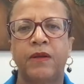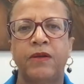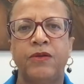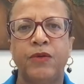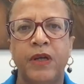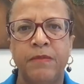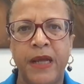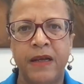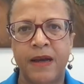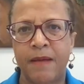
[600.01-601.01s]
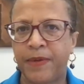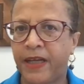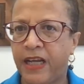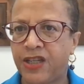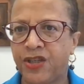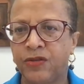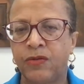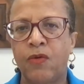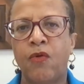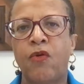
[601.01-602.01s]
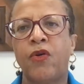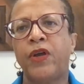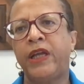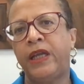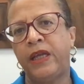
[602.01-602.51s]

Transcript: you can make an application, or